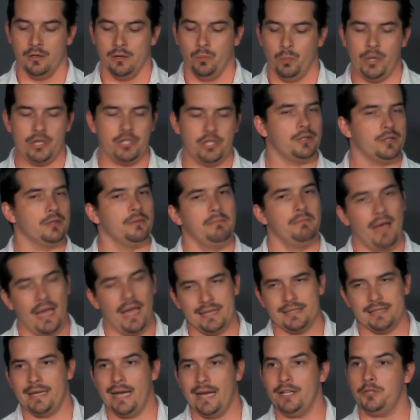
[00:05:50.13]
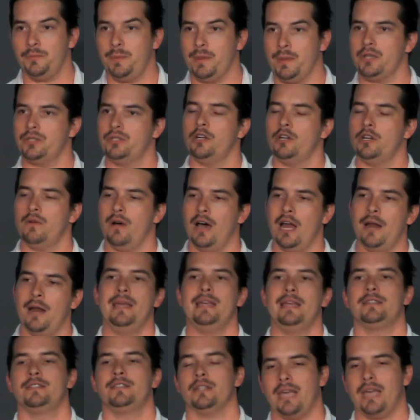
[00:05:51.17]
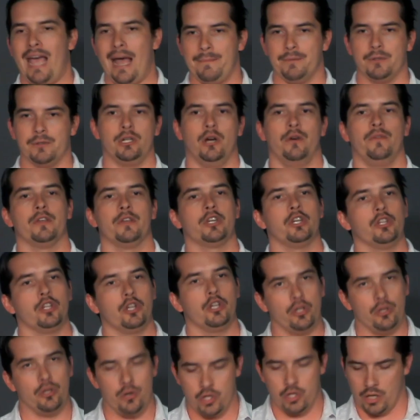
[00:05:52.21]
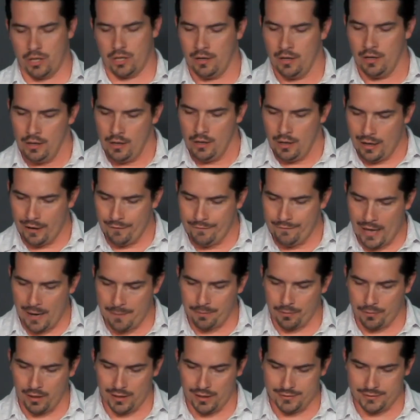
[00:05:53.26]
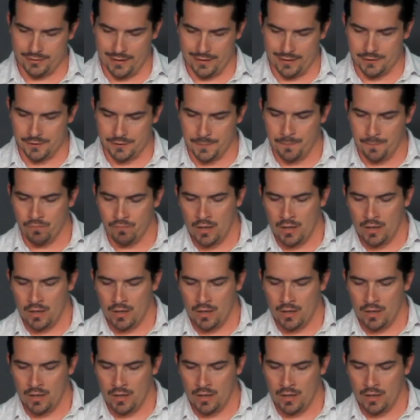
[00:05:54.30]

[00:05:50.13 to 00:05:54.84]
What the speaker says: which makes sense because Deuteronomy is the capstone, the conclusion of that process.